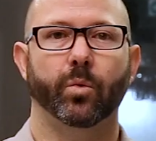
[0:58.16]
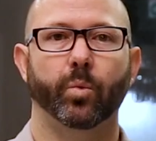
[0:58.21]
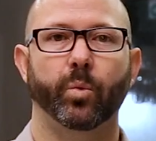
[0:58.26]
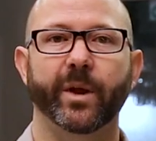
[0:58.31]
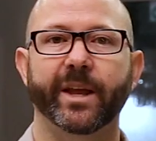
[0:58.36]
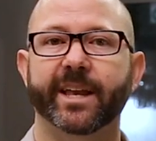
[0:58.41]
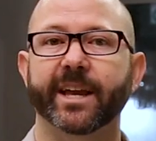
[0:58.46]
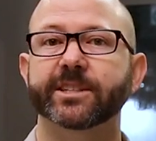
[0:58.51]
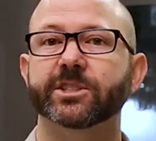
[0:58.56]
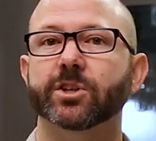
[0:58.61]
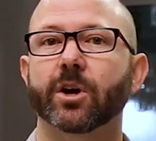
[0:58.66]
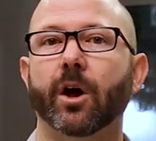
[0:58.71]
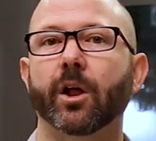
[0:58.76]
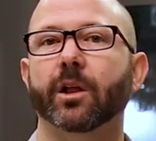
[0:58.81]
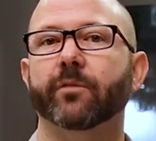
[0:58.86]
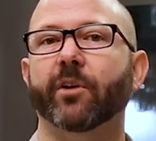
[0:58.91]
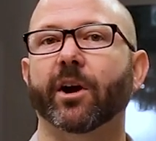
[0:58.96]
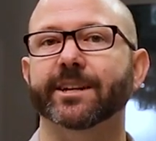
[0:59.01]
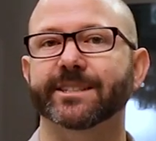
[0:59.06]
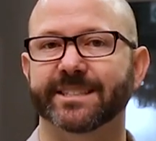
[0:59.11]
We get to
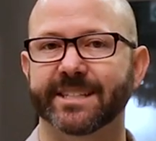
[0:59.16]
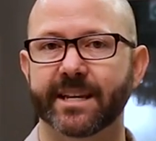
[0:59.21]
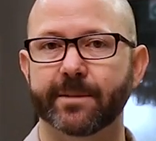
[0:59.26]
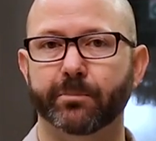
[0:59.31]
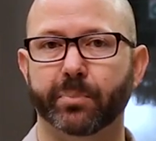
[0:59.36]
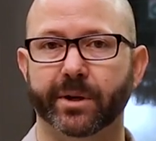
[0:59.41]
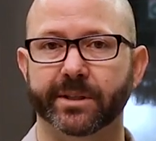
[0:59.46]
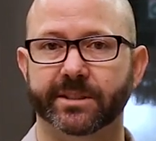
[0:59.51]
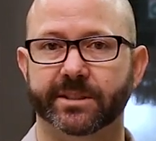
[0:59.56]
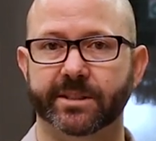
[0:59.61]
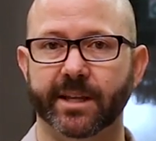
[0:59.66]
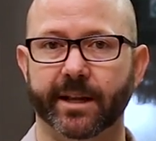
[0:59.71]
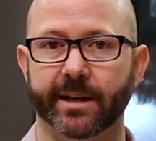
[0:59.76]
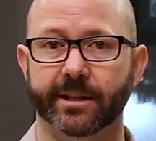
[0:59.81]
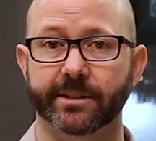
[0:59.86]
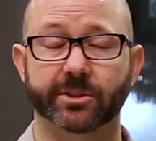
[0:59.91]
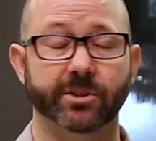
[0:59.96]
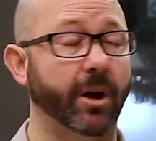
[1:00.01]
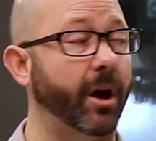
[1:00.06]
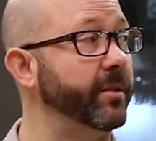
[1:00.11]
all of our dprint
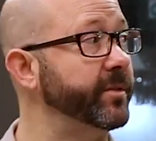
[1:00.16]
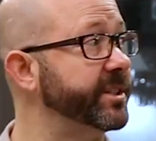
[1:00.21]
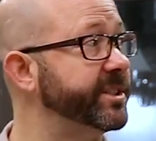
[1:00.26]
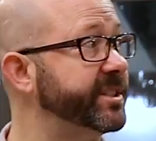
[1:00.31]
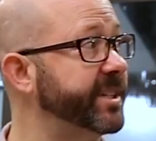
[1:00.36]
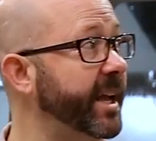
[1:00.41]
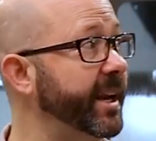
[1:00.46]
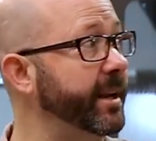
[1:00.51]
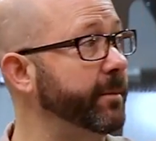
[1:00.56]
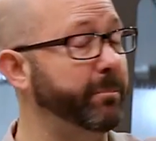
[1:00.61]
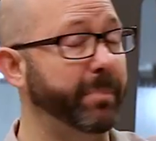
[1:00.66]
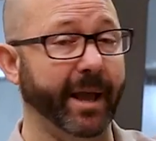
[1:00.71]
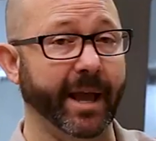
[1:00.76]
settings on the setting